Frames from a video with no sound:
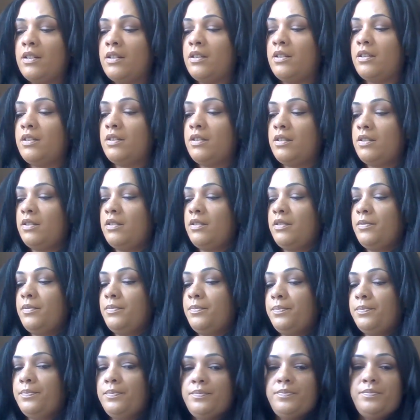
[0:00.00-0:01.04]

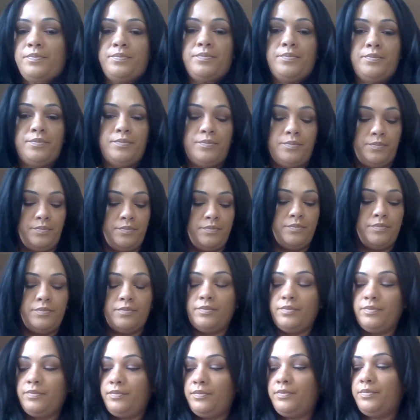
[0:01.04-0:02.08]

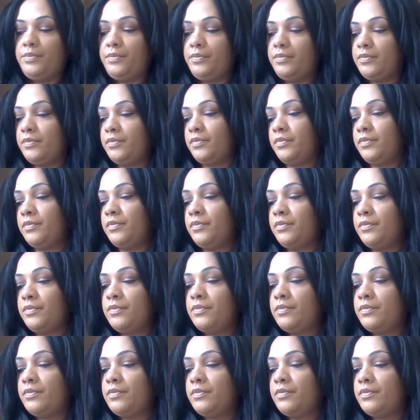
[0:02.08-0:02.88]
Nobody speaks.